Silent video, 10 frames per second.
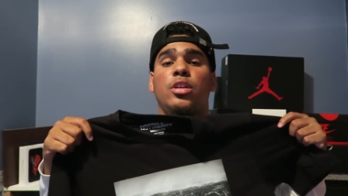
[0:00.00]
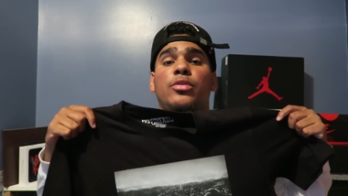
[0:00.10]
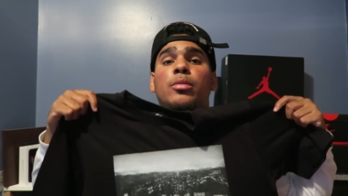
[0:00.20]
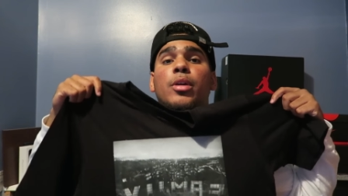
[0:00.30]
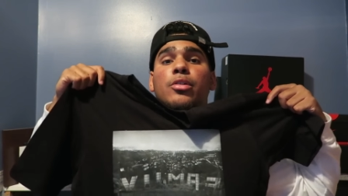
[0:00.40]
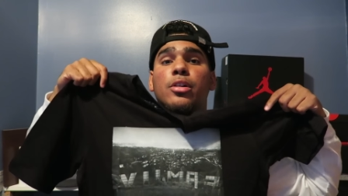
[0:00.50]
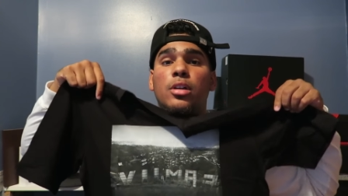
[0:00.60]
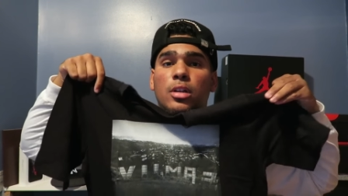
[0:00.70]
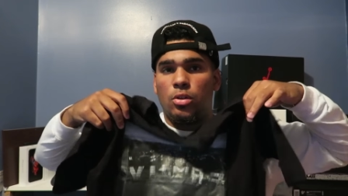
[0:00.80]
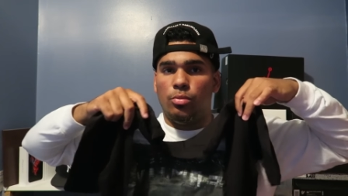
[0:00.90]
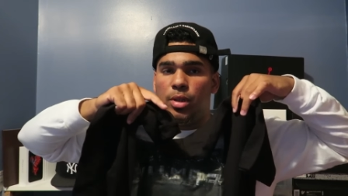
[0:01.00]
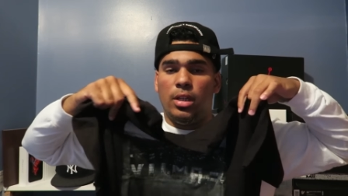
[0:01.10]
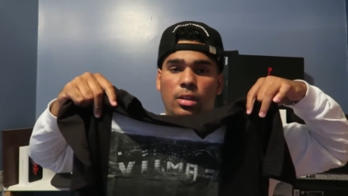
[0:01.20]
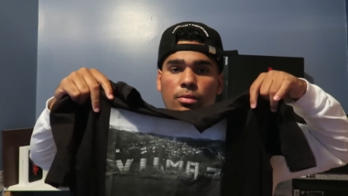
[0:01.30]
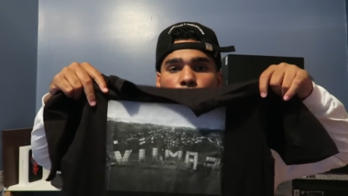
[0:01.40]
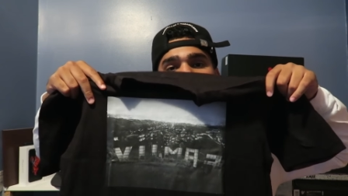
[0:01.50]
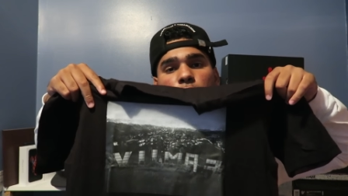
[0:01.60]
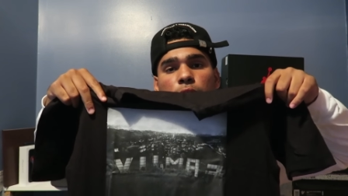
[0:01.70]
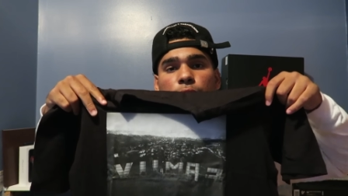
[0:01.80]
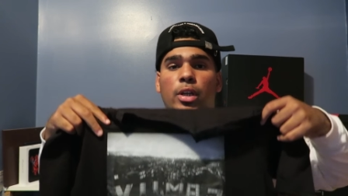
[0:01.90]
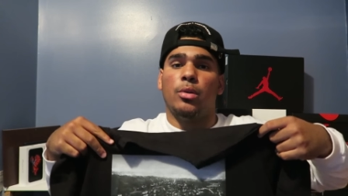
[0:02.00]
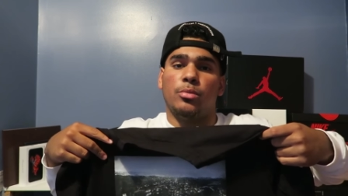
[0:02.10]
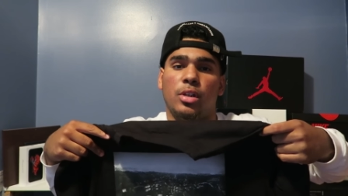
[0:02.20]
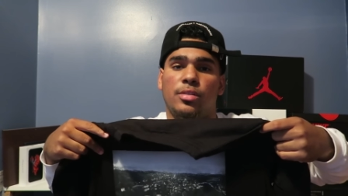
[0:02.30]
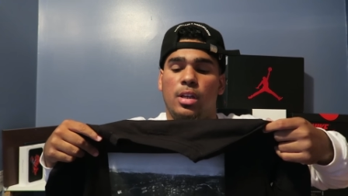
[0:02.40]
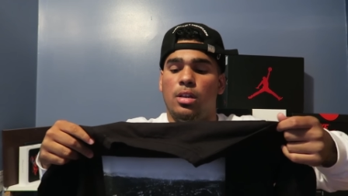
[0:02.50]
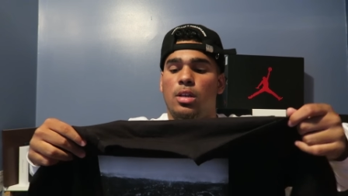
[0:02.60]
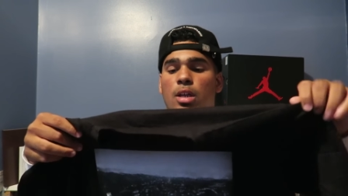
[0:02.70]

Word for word: yourself in the mirror, it'll be regular, if you get what I'm trying to say.